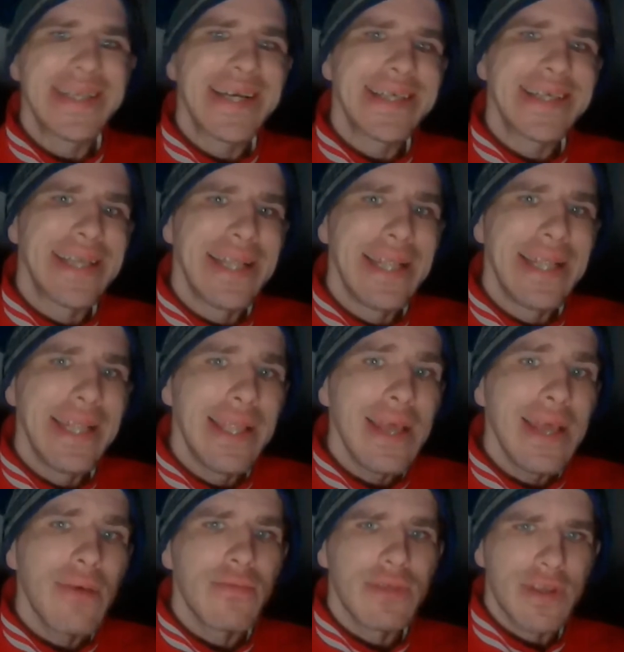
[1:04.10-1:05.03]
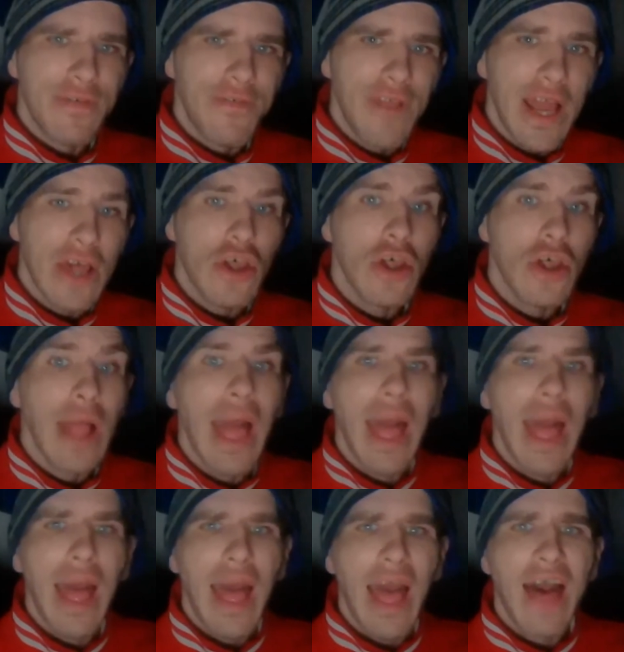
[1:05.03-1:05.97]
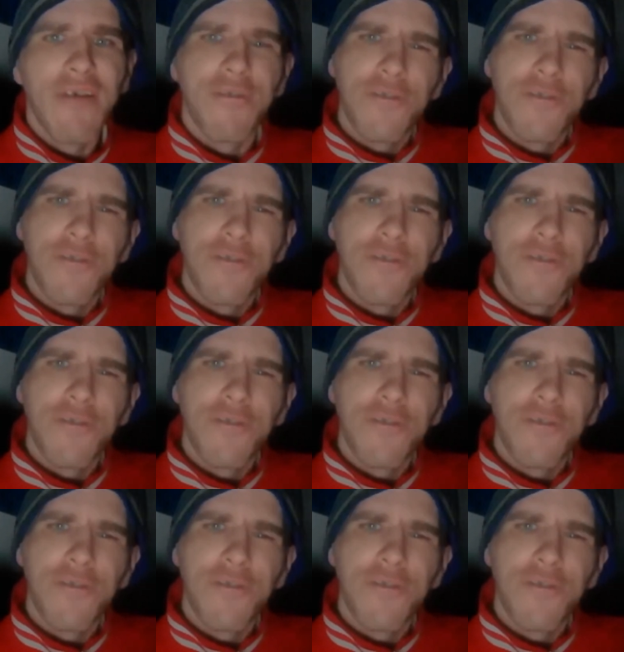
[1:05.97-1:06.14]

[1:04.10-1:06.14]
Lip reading: takes a little deflection and